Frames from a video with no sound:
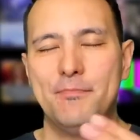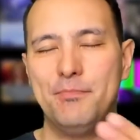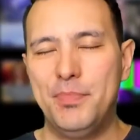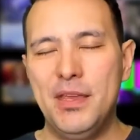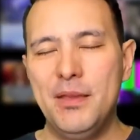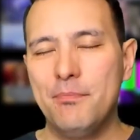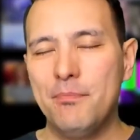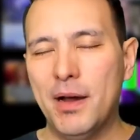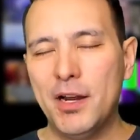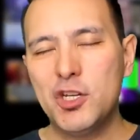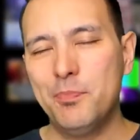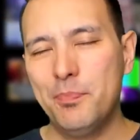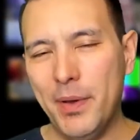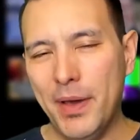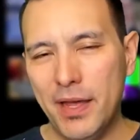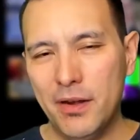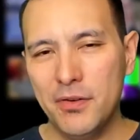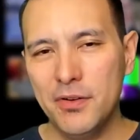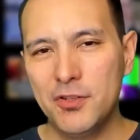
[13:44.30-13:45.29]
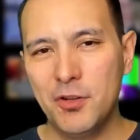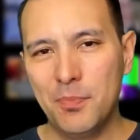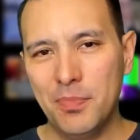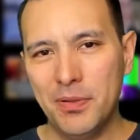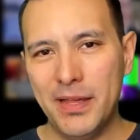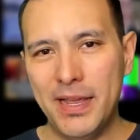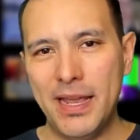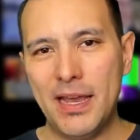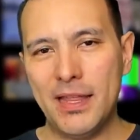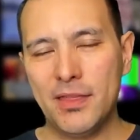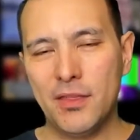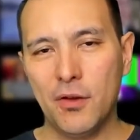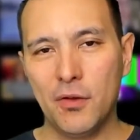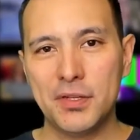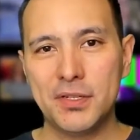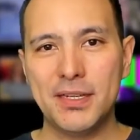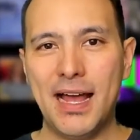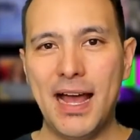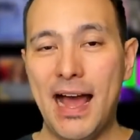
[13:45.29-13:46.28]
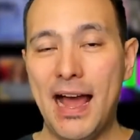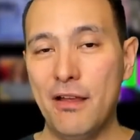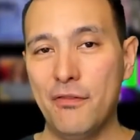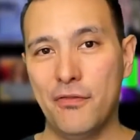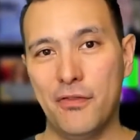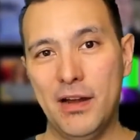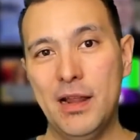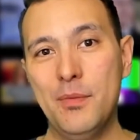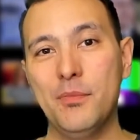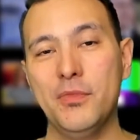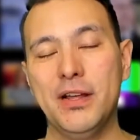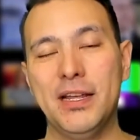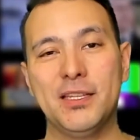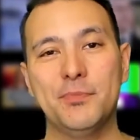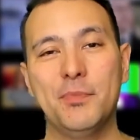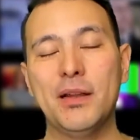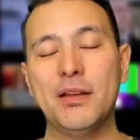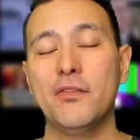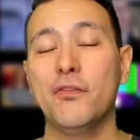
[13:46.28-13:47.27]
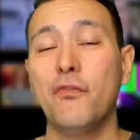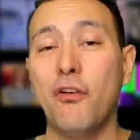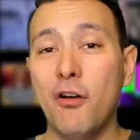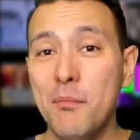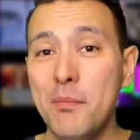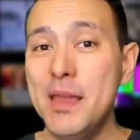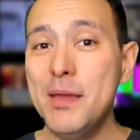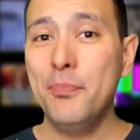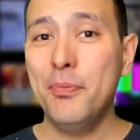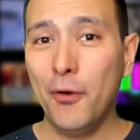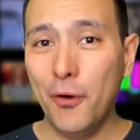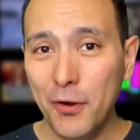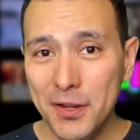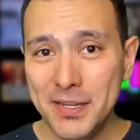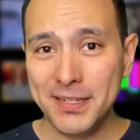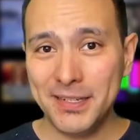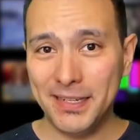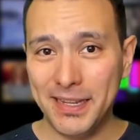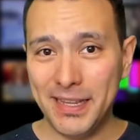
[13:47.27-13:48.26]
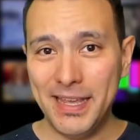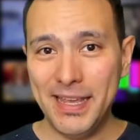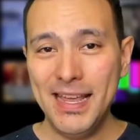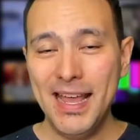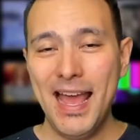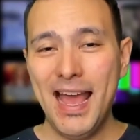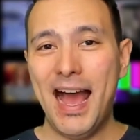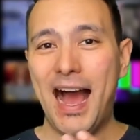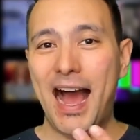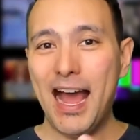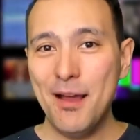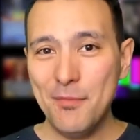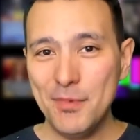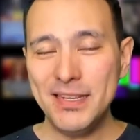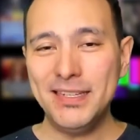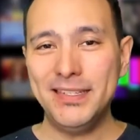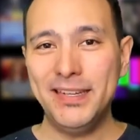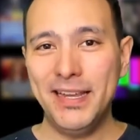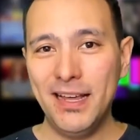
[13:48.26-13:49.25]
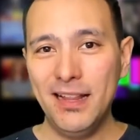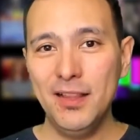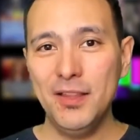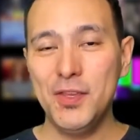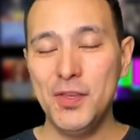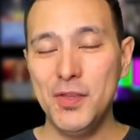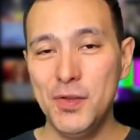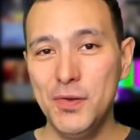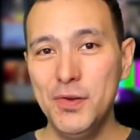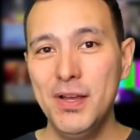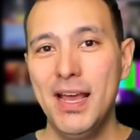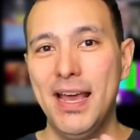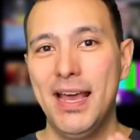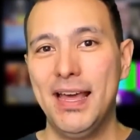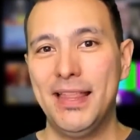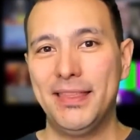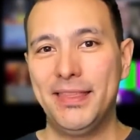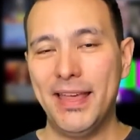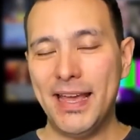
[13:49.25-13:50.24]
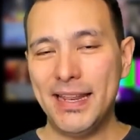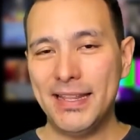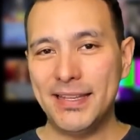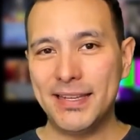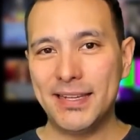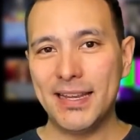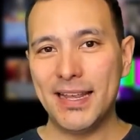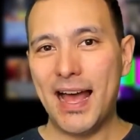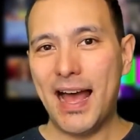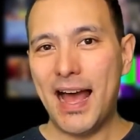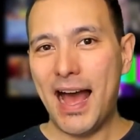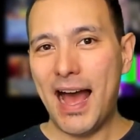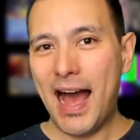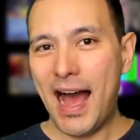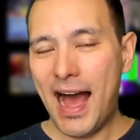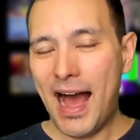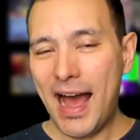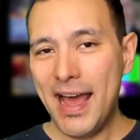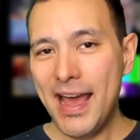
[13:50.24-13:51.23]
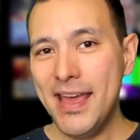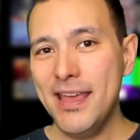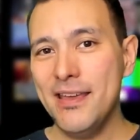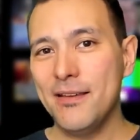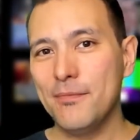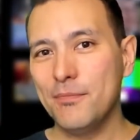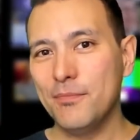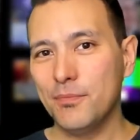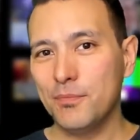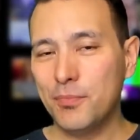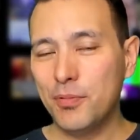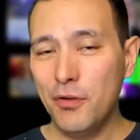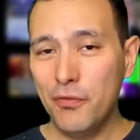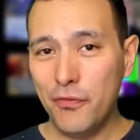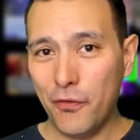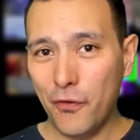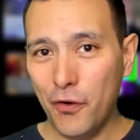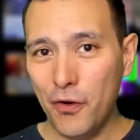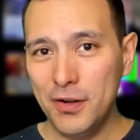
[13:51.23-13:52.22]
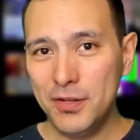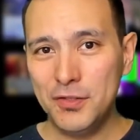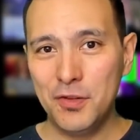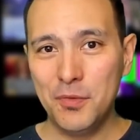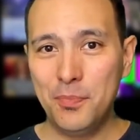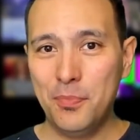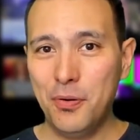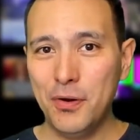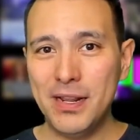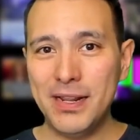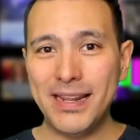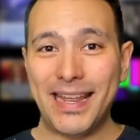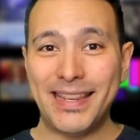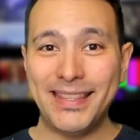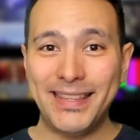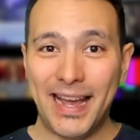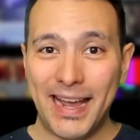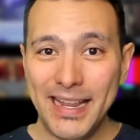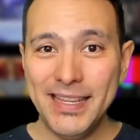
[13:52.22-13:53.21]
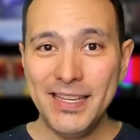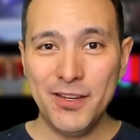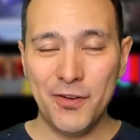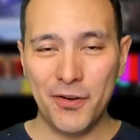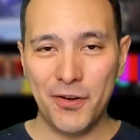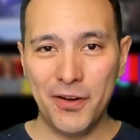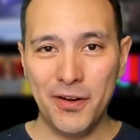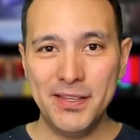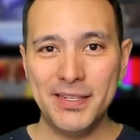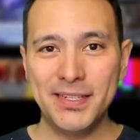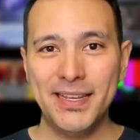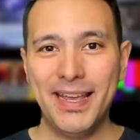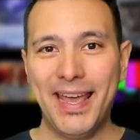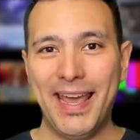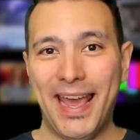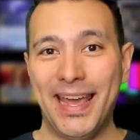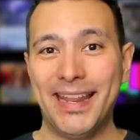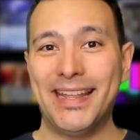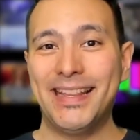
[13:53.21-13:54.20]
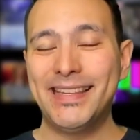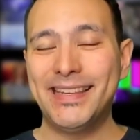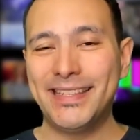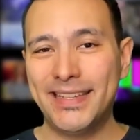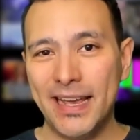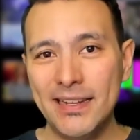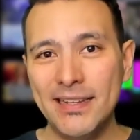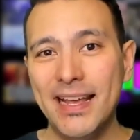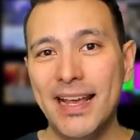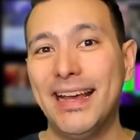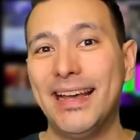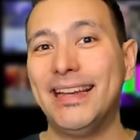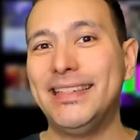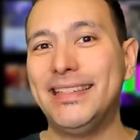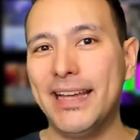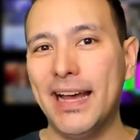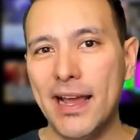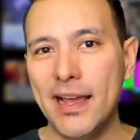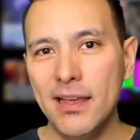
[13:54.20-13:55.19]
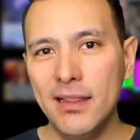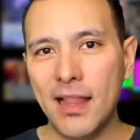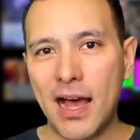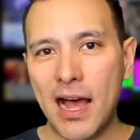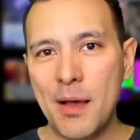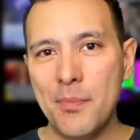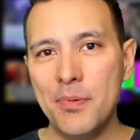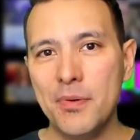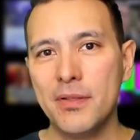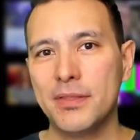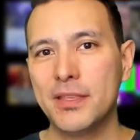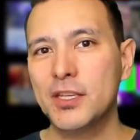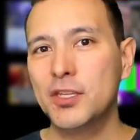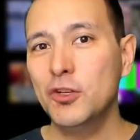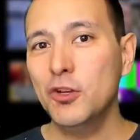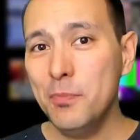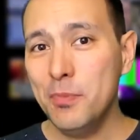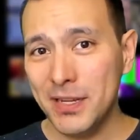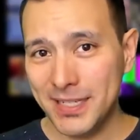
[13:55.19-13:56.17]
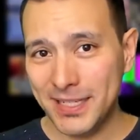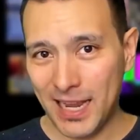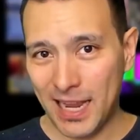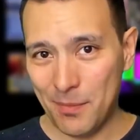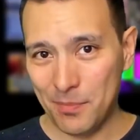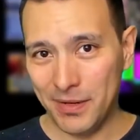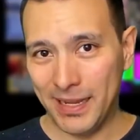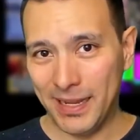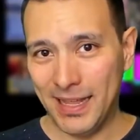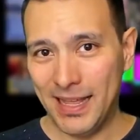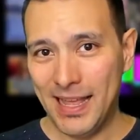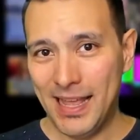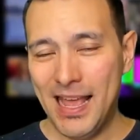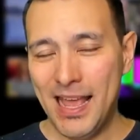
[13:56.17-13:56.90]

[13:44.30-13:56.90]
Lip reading: be much better to play at those high frame rates. But for me personally, I must tell you that I prefer to put it at 90 Hertz and instead dial up the super sampling.